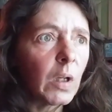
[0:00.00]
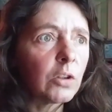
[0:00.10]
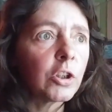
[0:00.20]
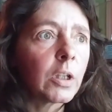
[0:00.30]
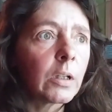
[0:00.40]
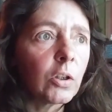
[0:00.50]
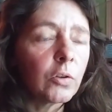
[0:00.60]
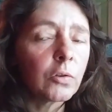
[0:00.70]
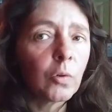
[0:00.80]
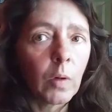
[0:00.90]
chickens
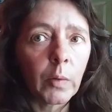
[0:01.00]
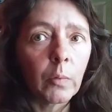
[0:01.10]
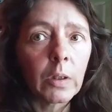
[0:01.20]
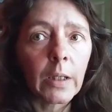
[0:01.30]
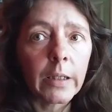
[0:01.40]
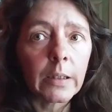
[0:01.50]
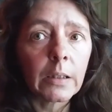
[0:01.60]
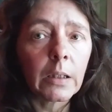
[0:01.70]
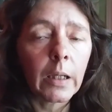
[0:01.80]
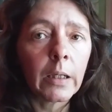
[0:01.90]
are 21
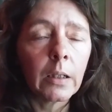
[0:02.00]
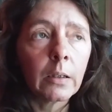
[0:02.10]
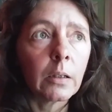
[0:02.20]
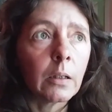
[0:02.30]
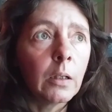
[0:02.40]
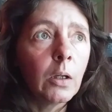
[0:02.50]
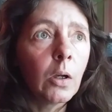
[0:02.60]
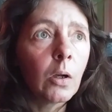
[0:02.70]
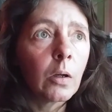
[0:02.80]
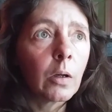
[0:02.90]
days and
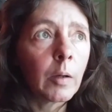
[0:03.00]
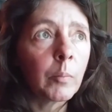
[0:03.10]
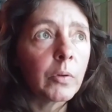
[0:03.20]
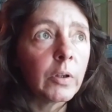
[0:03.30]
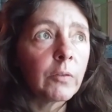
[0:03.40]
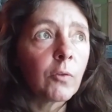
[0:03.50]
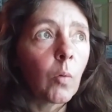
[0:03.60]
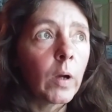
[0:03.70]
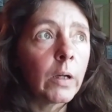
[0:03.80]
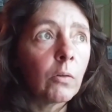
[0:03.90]
I believe
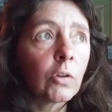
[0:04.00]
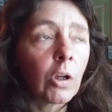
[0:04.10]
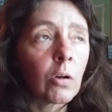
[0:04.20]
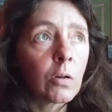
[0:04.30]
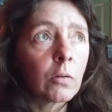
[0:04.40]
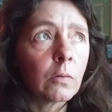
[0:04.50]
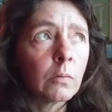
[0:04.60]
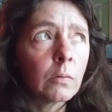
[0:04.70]
quails are